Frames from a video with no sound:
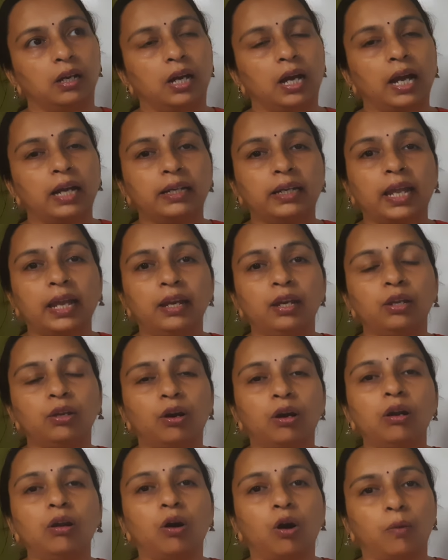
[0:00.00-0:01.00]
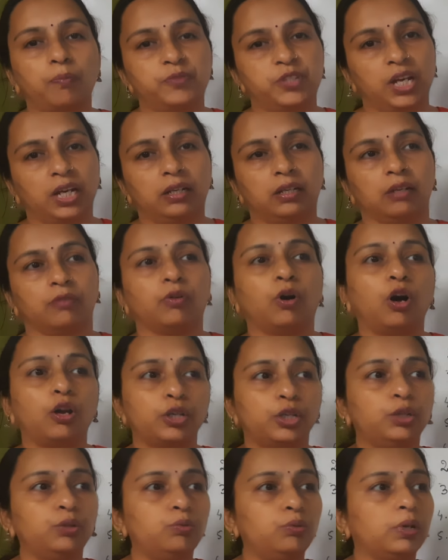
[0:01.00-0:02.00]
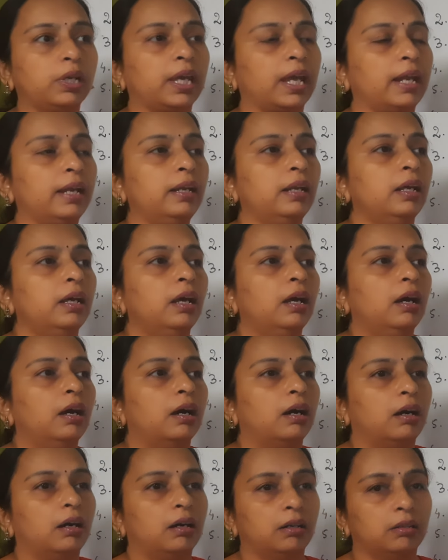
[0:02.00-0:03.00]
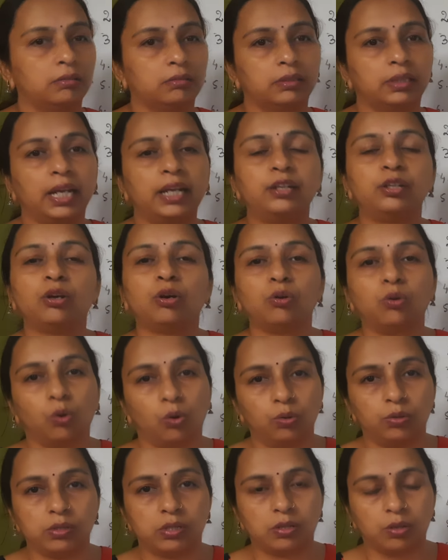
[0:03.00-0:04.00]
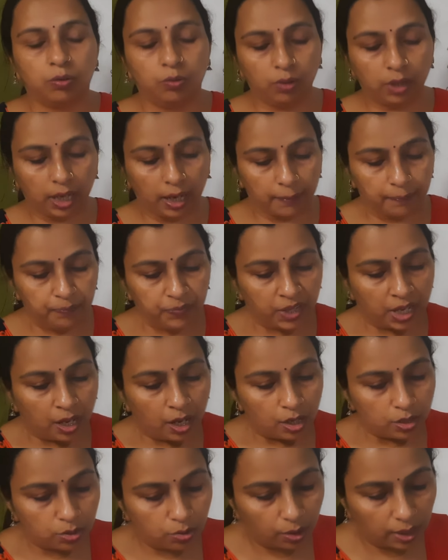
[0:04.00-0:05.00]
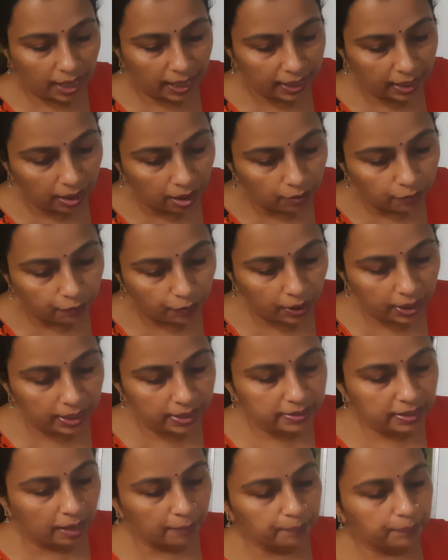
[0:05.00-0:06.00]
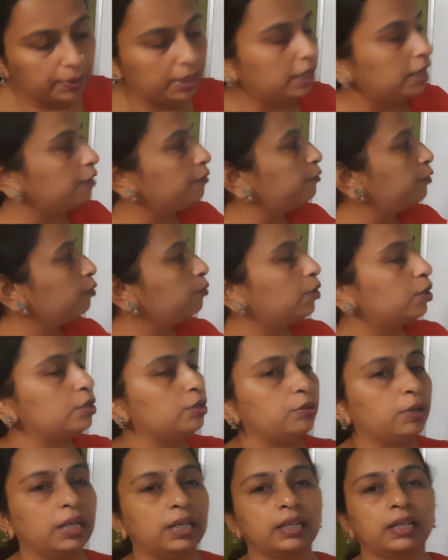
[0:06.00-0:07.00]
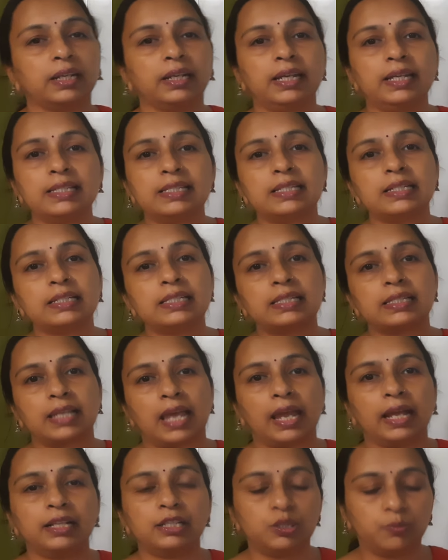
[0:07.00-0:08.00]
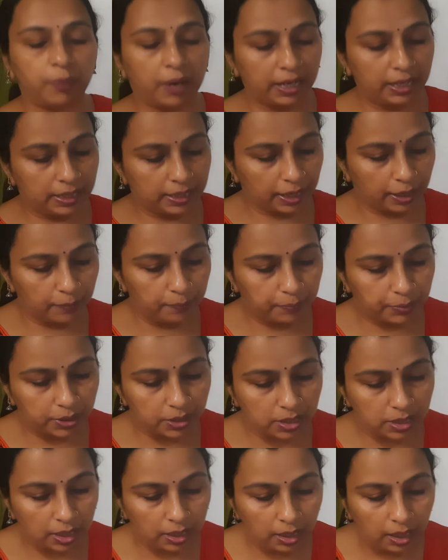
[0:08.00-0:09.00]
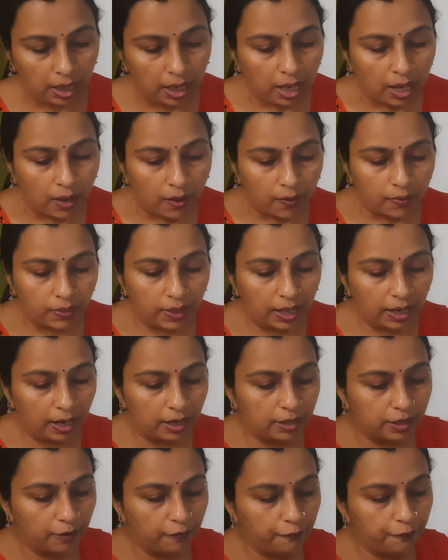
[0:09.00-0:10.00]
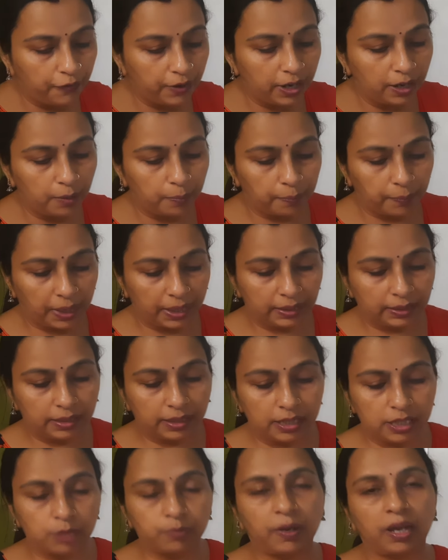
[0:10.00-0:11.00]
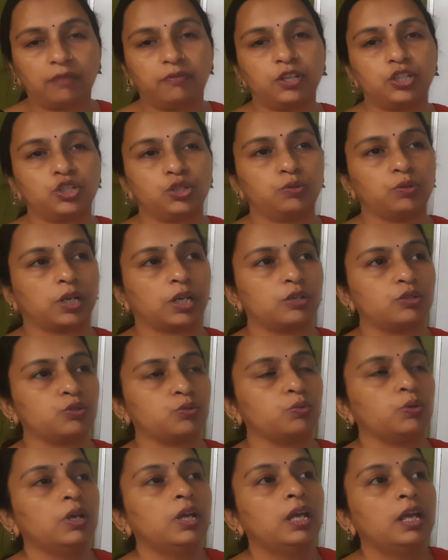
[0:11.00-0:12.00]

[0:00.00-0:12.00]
attain your objective, or you can get your goals. Okay, so like for example, if you want to increase the sales by 10%, there are different methods by which you can do.